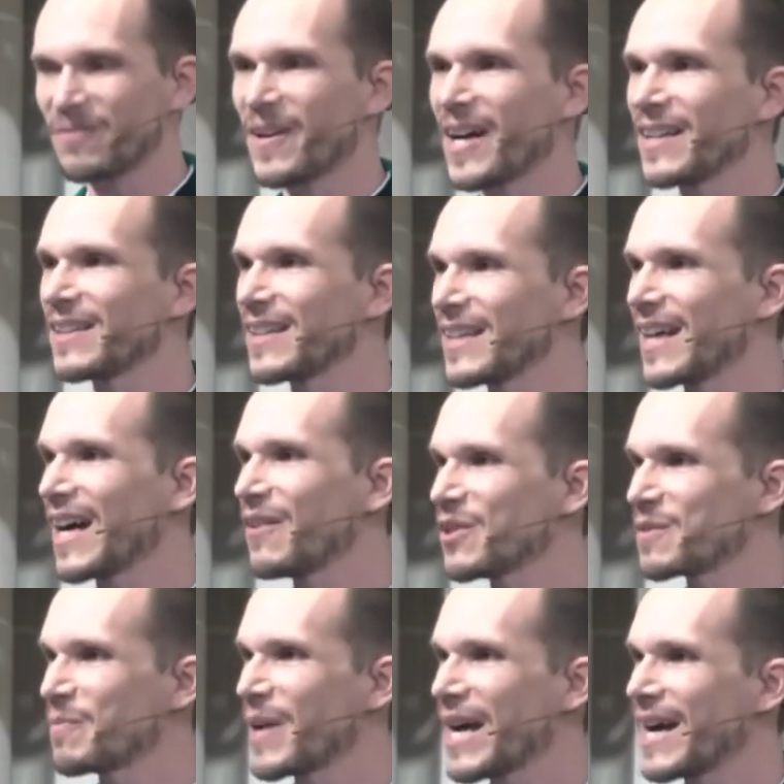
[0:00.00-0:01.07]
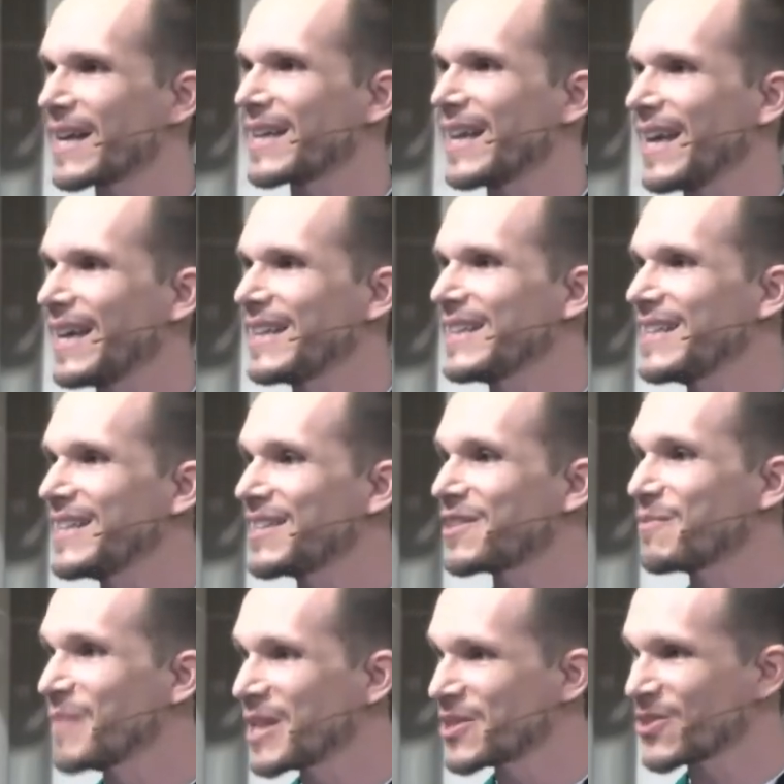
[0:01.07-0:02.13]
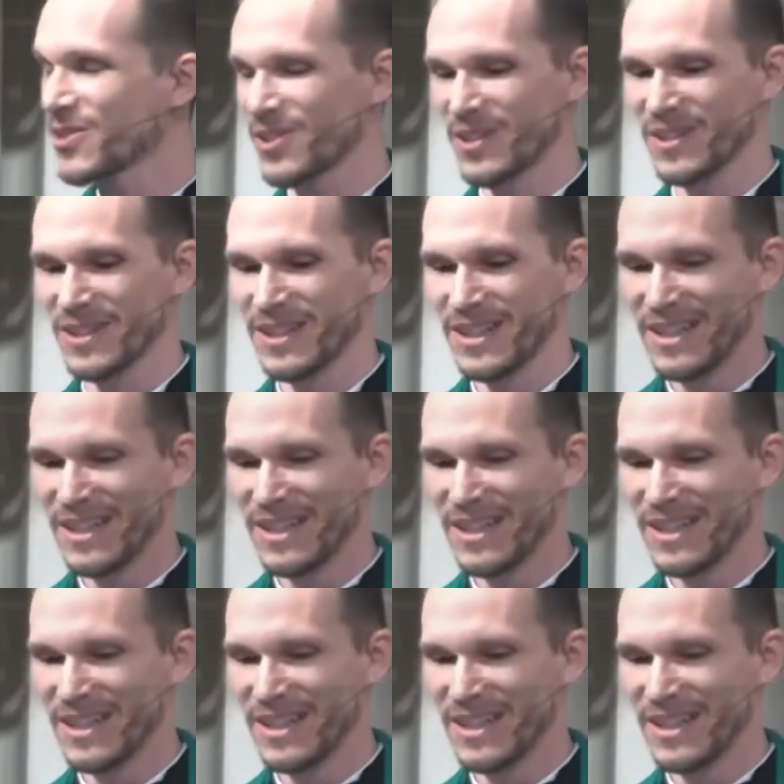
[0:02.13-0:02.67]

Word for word: finally I was back at Eastminster.